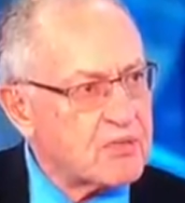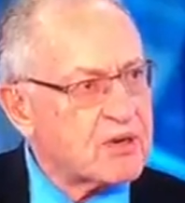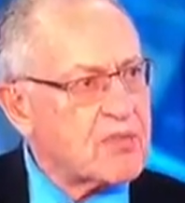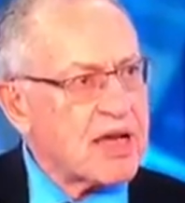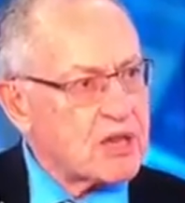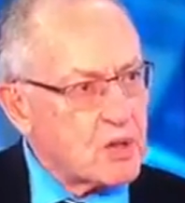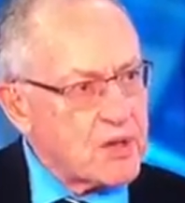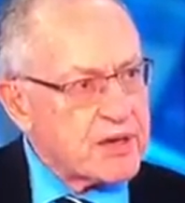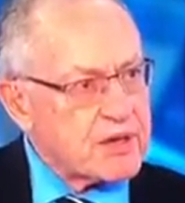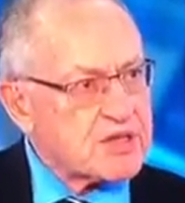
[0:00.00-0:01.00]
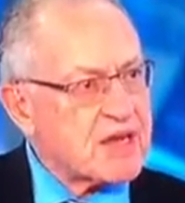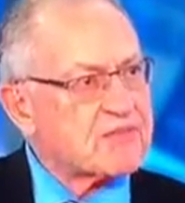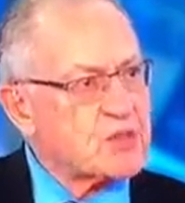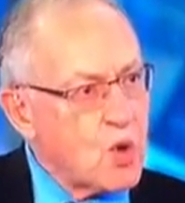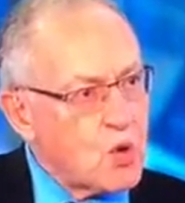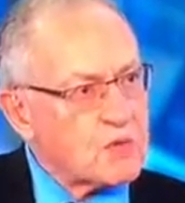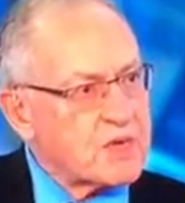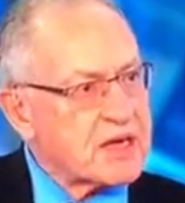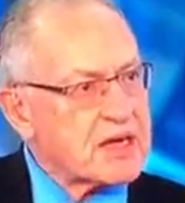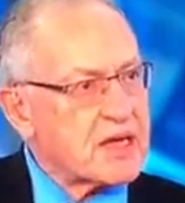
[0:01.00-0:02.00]
But my lawyers have
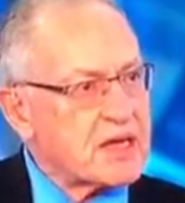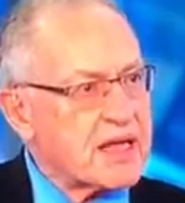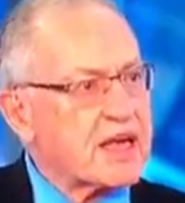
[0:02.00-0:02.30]
told me